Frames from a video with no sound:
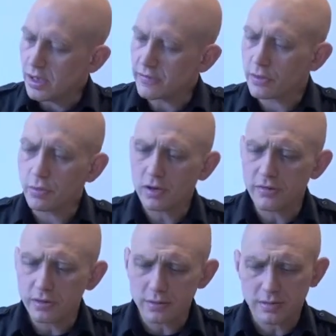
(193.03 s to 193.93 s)
every one of
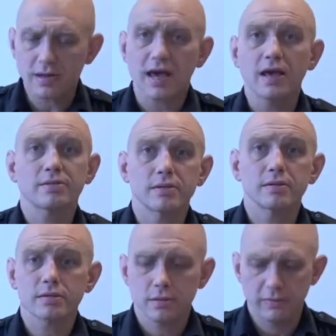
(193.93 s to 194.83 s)
these
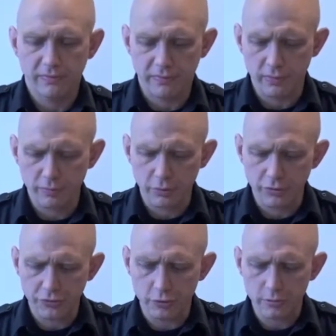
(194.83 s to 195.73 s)
cases full of pull
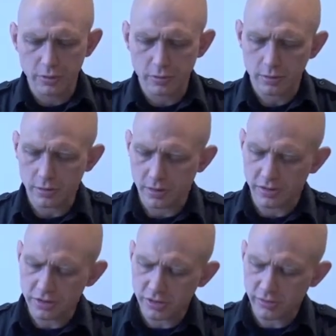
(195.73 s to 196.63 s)
tubes, in
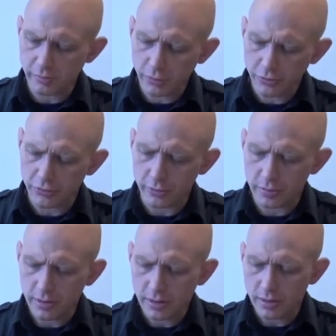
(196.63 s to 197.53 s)
addition to the pull
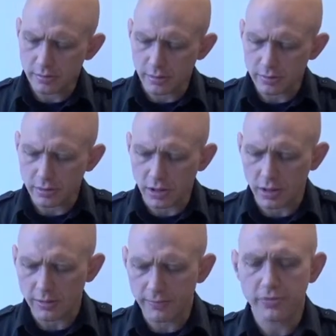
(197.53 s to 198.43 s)
tubes, has also
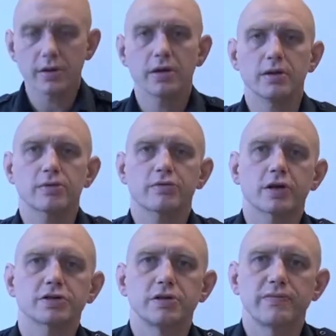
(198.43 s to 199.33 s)
got an
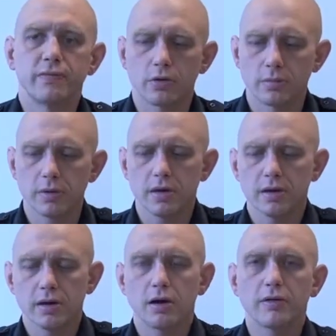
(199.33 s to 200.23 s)
instruction form
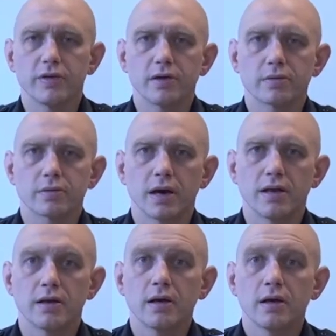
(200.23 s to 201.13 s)
on the
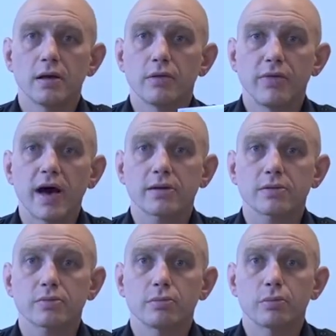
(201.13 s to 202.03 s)
inside.
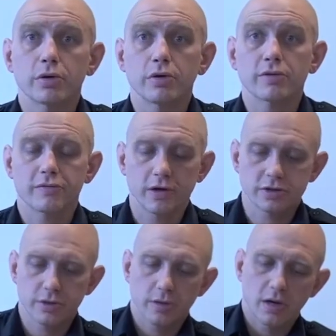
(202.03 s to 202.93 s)
That's where your
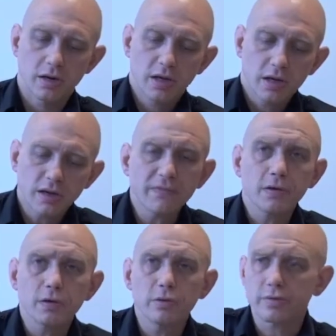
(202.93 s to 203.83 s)
instructions are. If
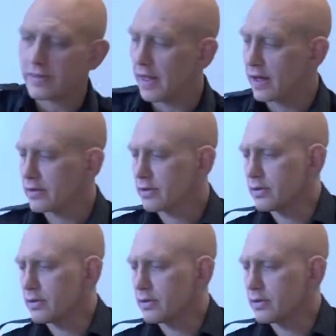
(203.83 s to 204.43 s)
you lose that,